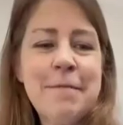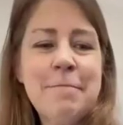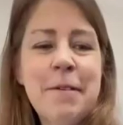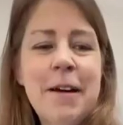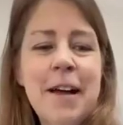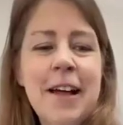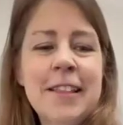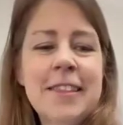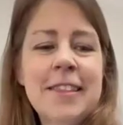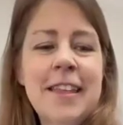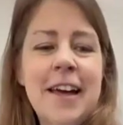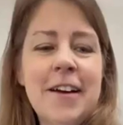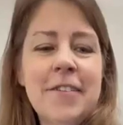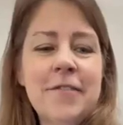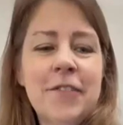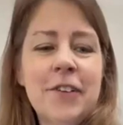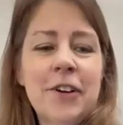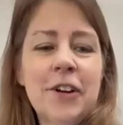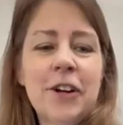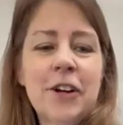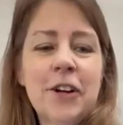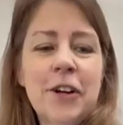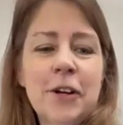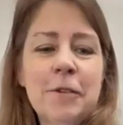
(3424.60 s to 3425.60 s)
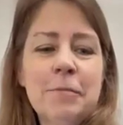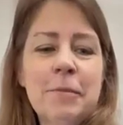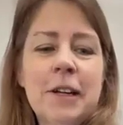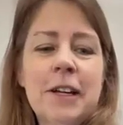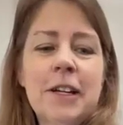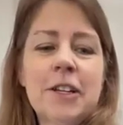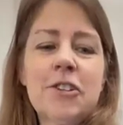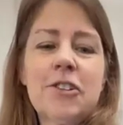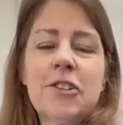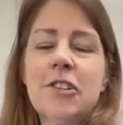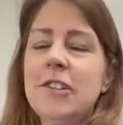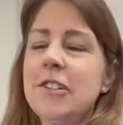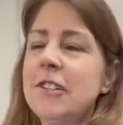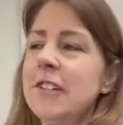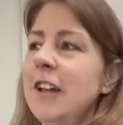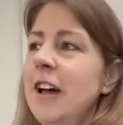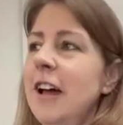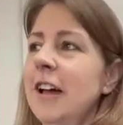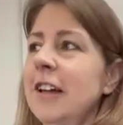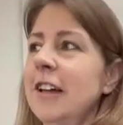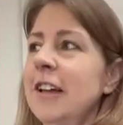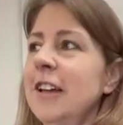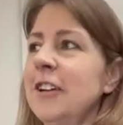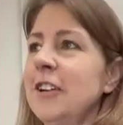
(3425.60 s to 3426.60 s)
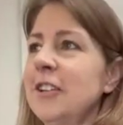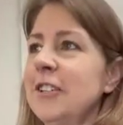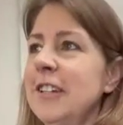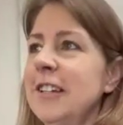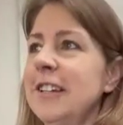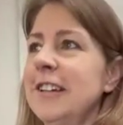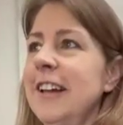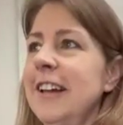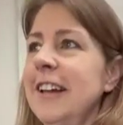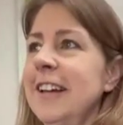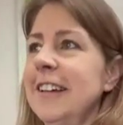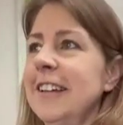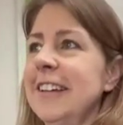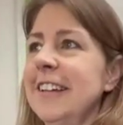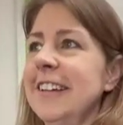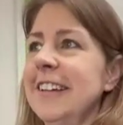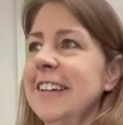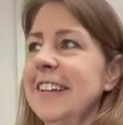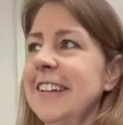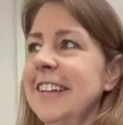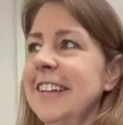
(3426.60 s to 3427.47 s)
He bought that for her because she's not here today.